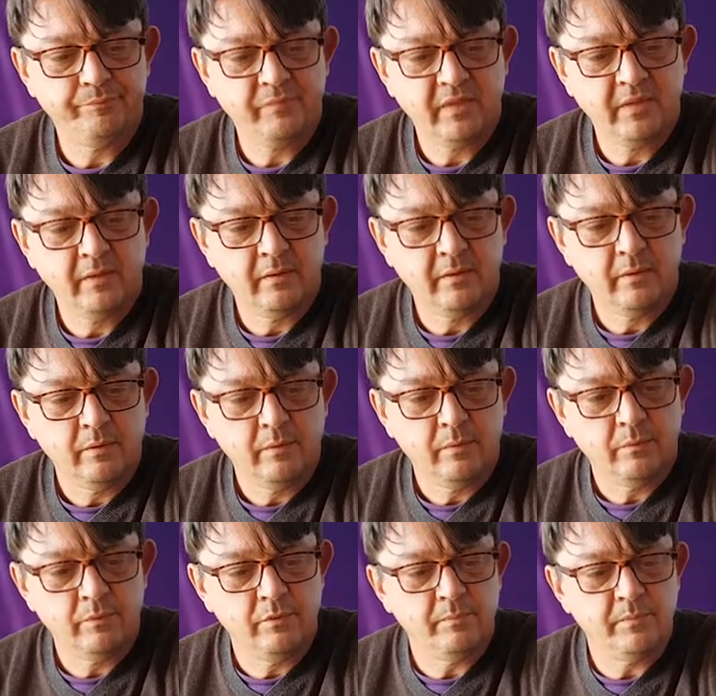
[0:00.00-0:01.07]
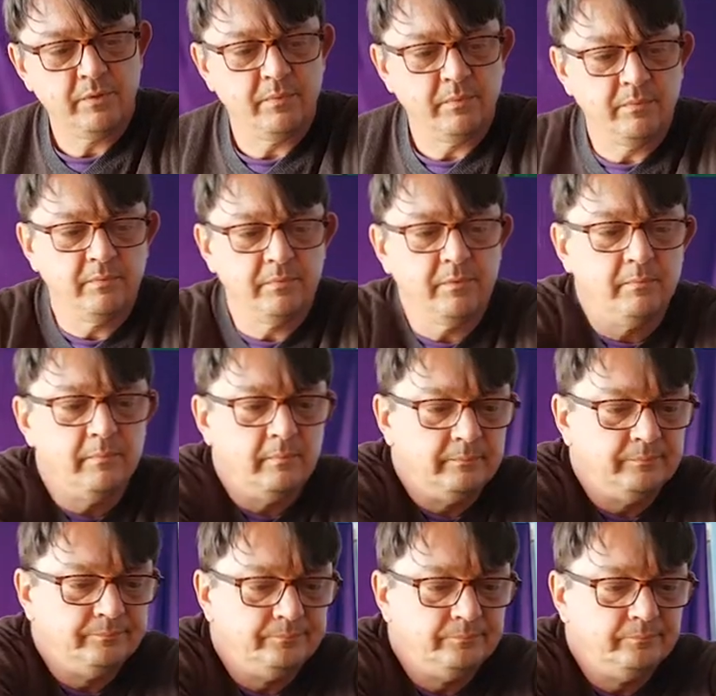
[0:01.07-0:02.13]

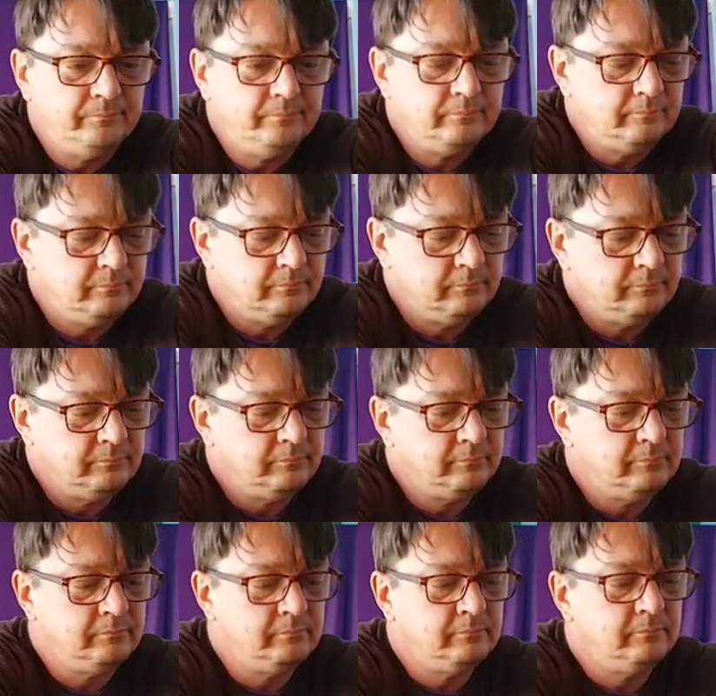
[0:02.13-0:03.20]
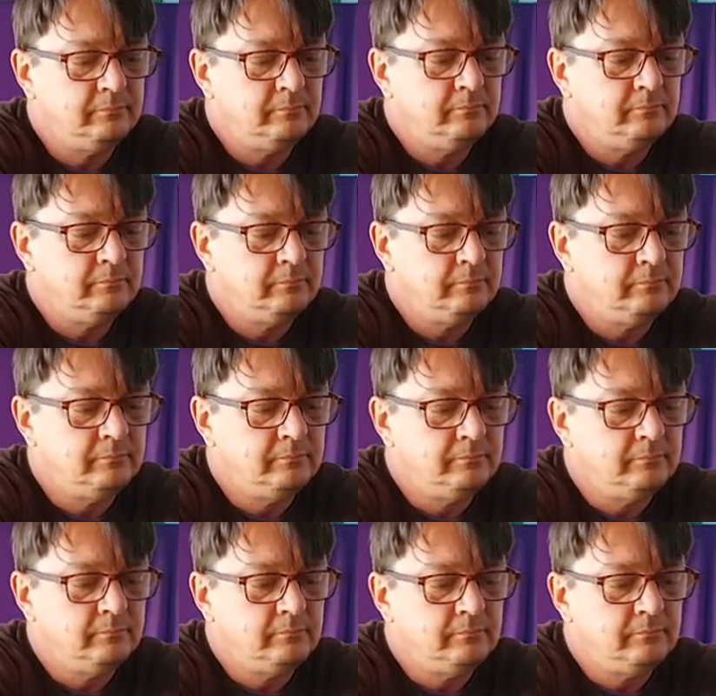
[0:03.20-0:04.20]
(silence)